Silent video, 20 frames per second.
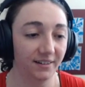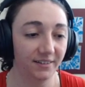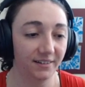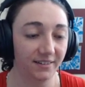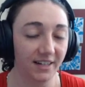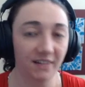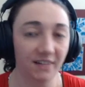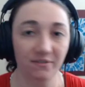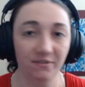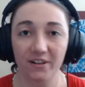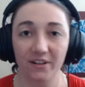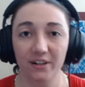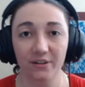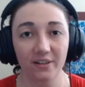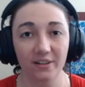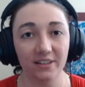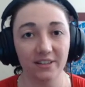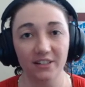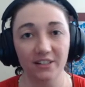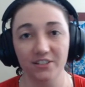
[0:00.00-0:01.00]
Yeah, if I find out
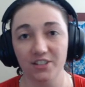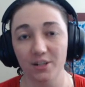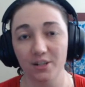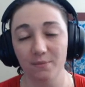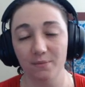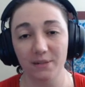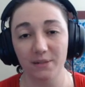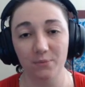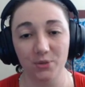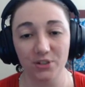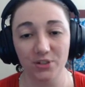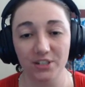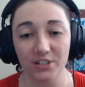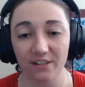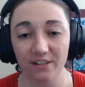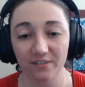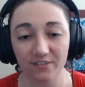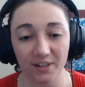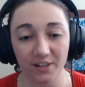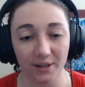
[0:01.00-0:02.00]
anything else, I'll update more
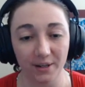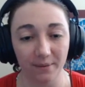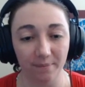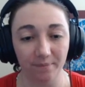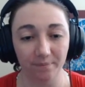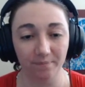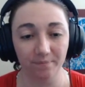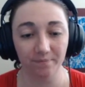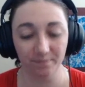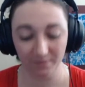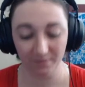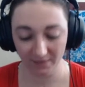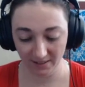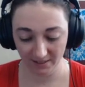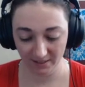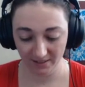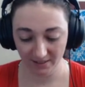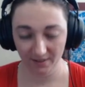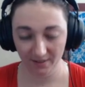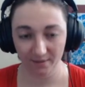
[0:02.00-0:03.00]
stuff.
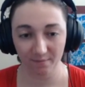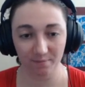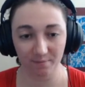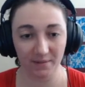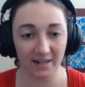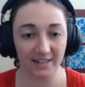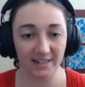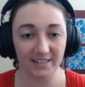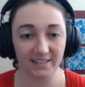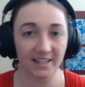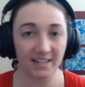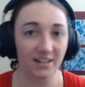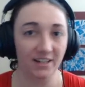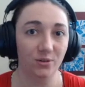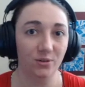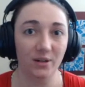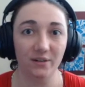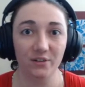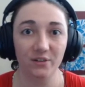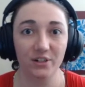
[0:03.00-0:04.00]
Past that,
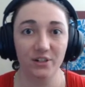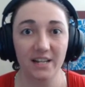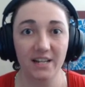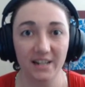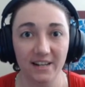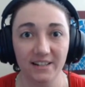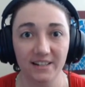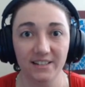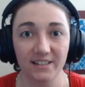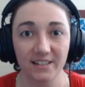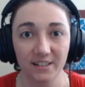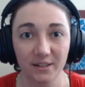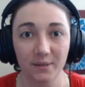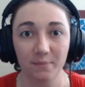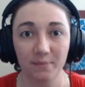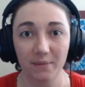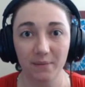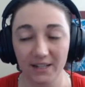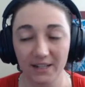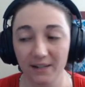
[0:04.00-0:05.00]
have a good day, guys.
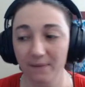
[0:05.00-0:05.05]
Bye.